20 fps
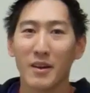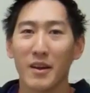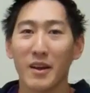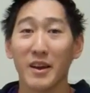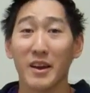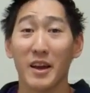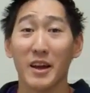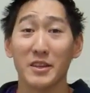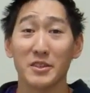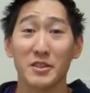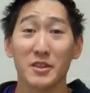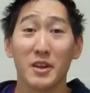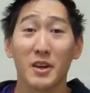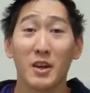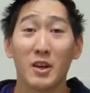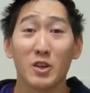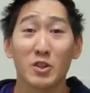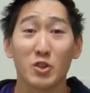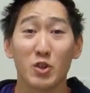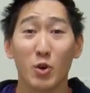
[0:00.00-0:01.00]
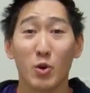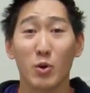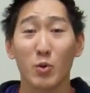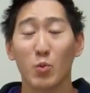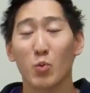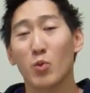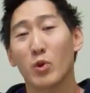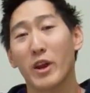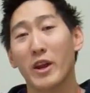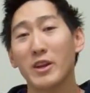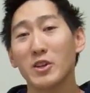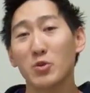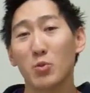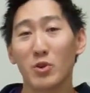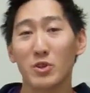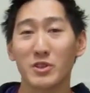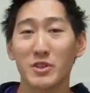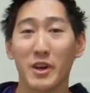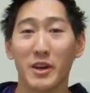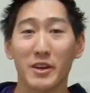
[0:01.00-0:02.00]
Hey guys, so we're getting
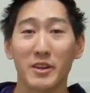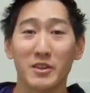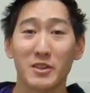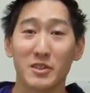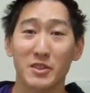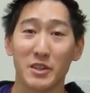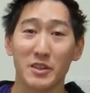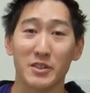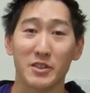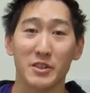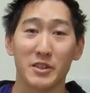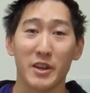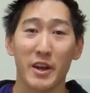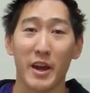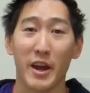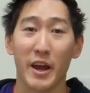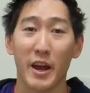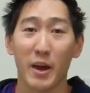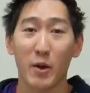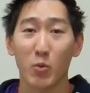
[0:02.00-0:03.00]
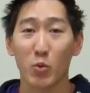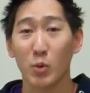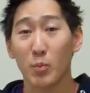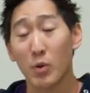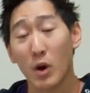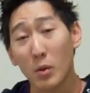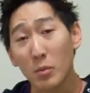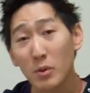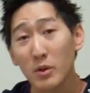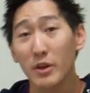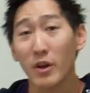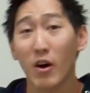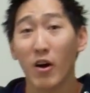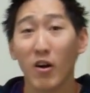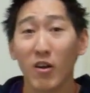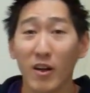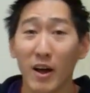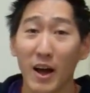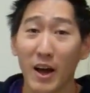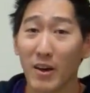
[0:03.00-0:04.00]
towards the end of the season and we probably
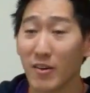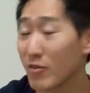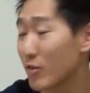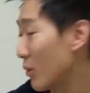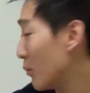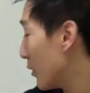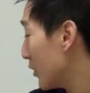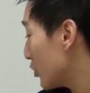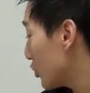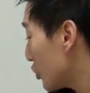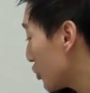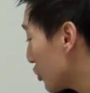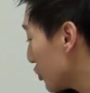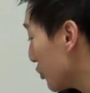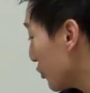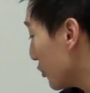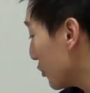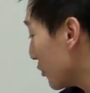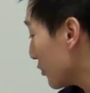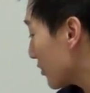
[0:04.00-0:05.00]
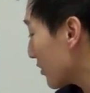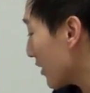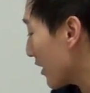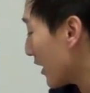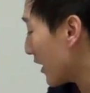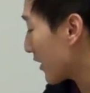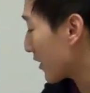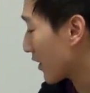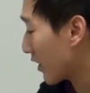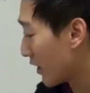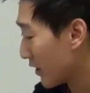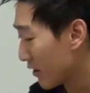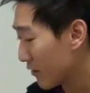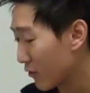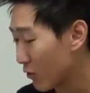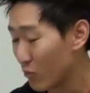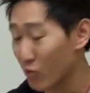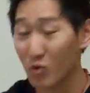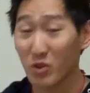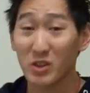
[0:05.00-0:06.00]
all have a bunch of shoes that kind of
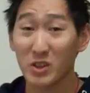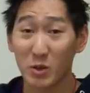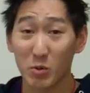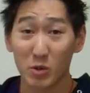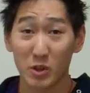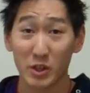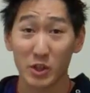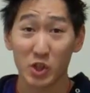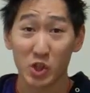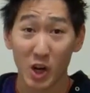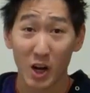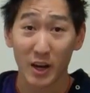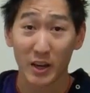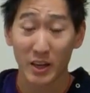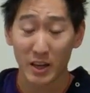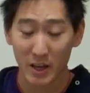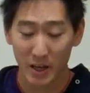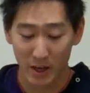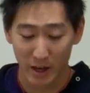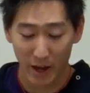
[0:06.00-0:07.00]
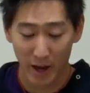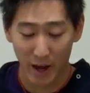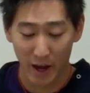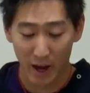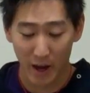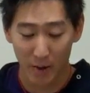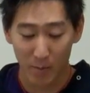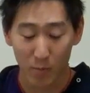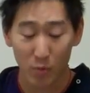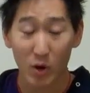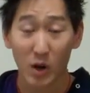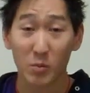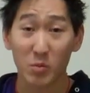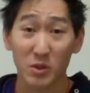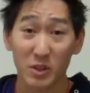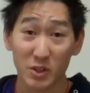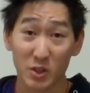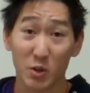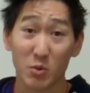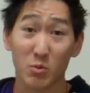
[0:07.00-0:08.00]
are really chalky and
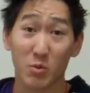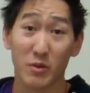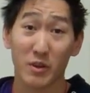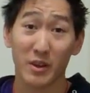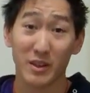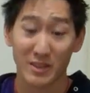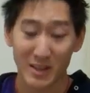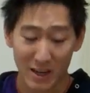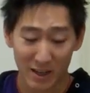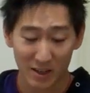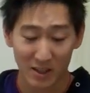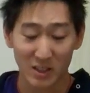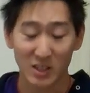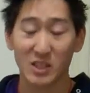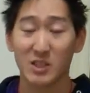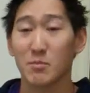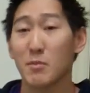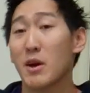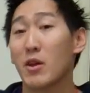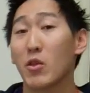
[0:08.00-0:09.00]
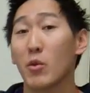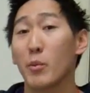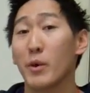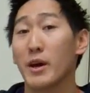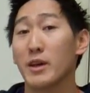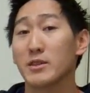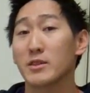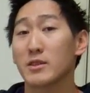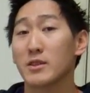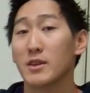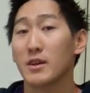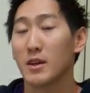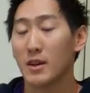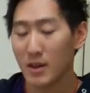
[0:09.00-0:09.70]
probably don't exactly smell the best.